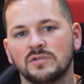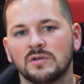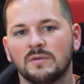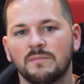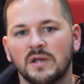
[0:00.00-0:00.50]

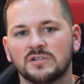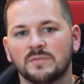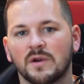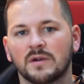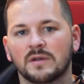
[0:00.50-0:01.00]
to
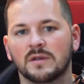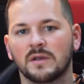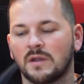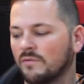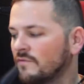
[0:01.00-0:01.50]
benchmark
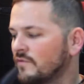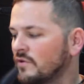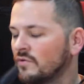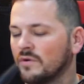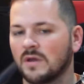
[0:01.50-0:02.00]
and
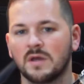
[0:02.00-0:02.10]
review.